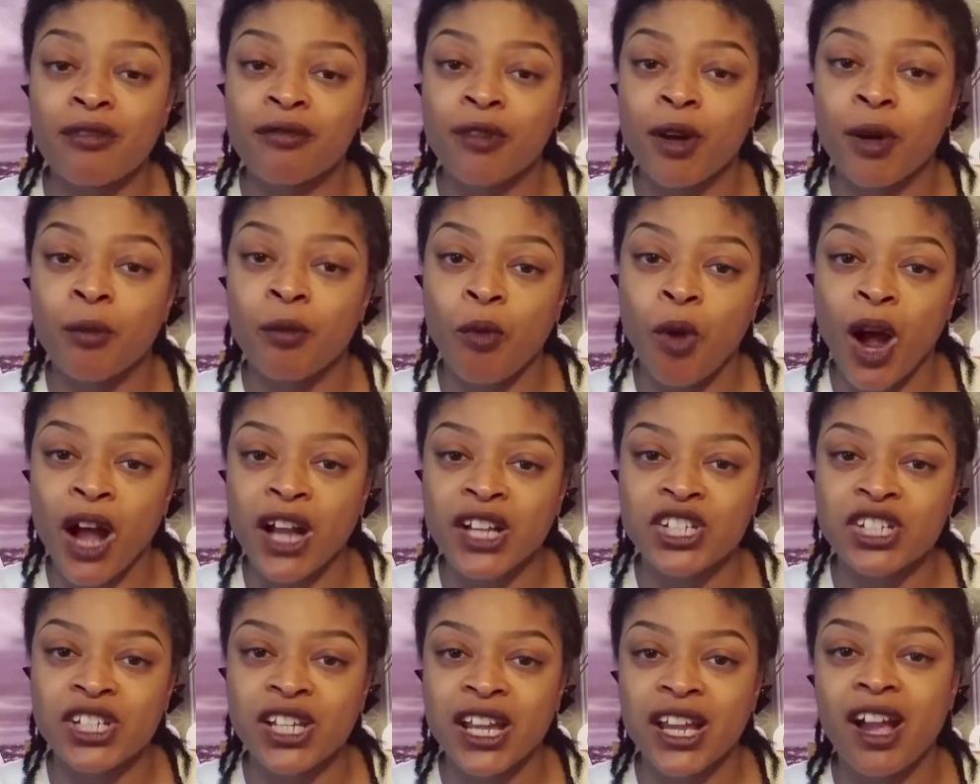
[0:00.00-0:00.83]
from
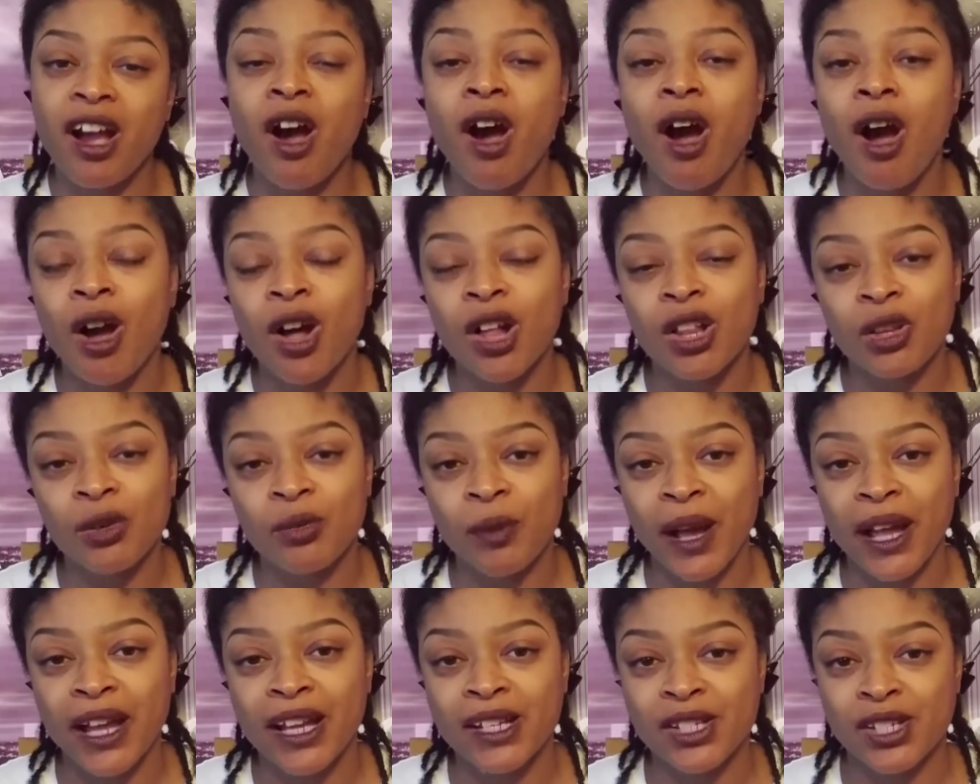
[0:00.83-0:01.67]
washing all
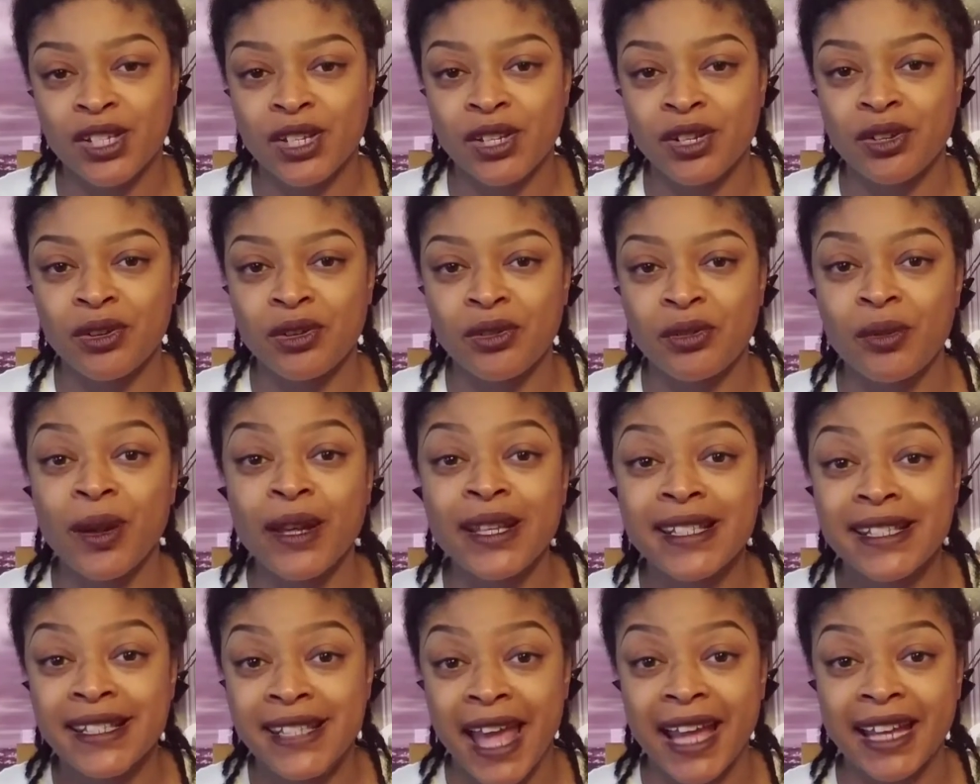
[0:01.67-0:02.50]
the way to
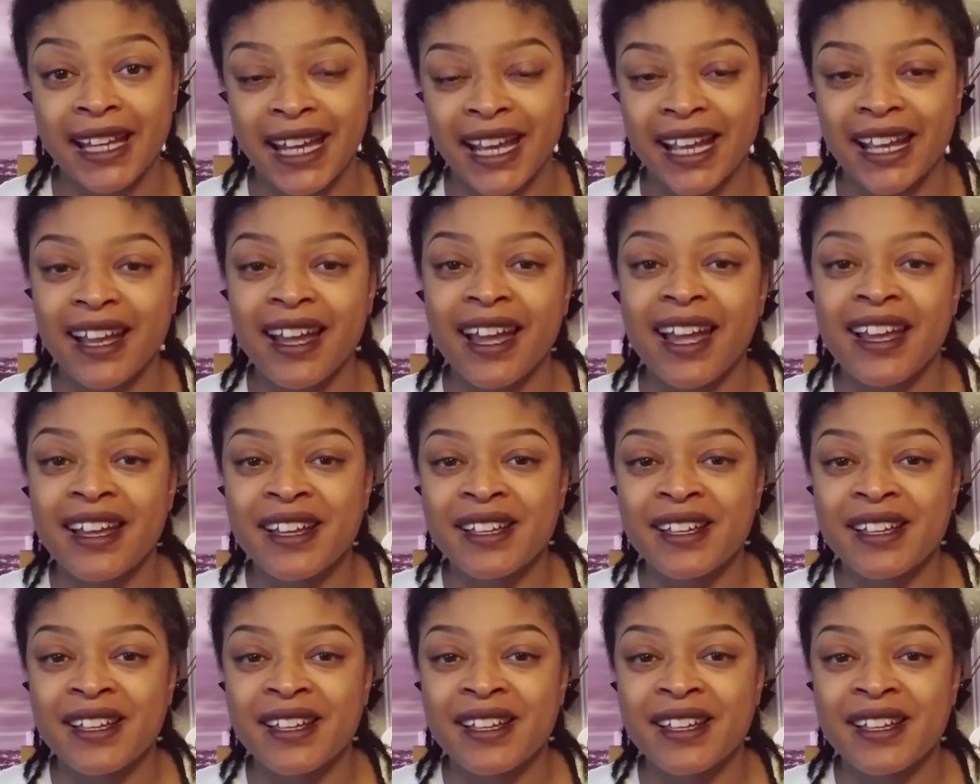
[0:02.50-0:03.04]
setting.